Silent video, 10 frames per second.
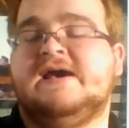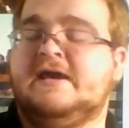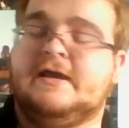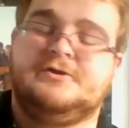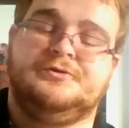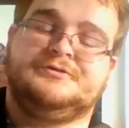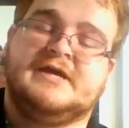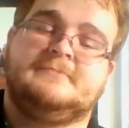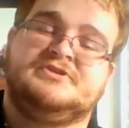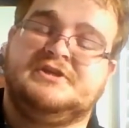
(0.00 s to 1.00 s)
I do
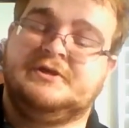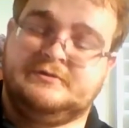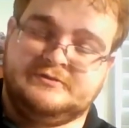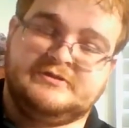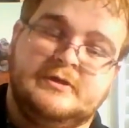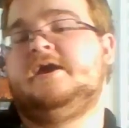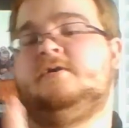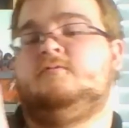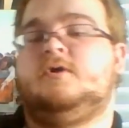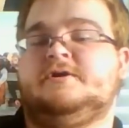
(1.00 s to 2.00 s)
top 10s
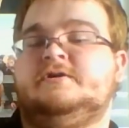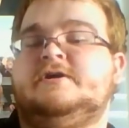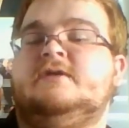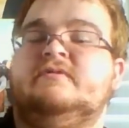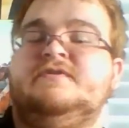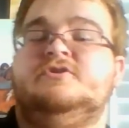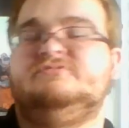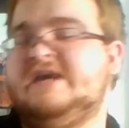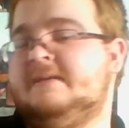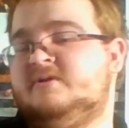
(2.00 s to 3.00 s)
and Walking Dead
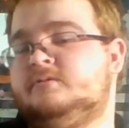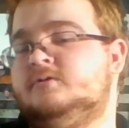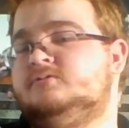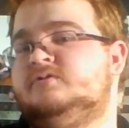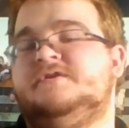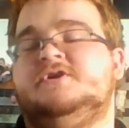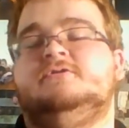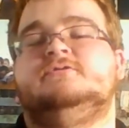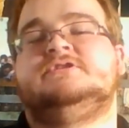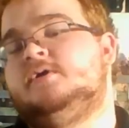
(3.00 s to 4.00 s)
reviews, Game of Thrones
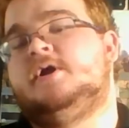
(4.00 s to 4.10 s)
reviews,